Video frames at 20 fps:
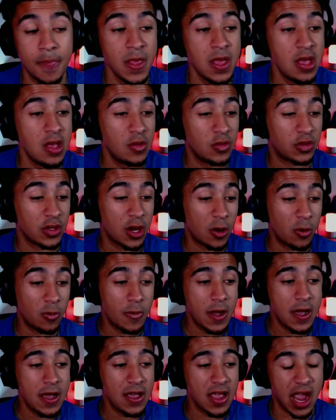So
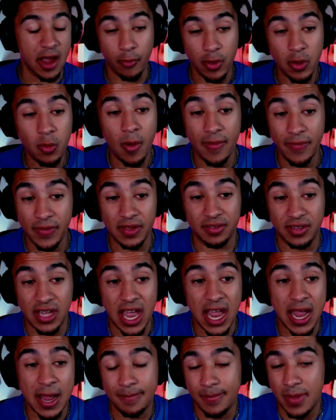if we won this
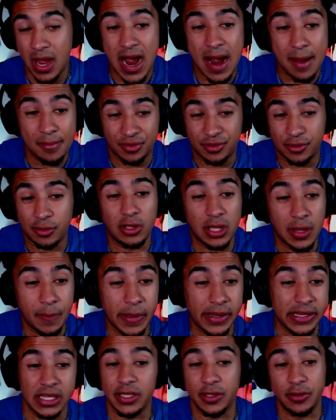game, I'm certainly
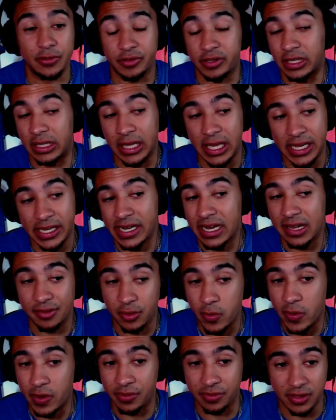picking UCLA against
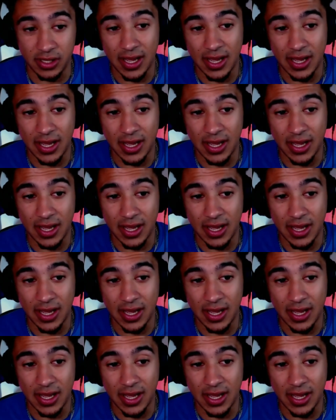USC.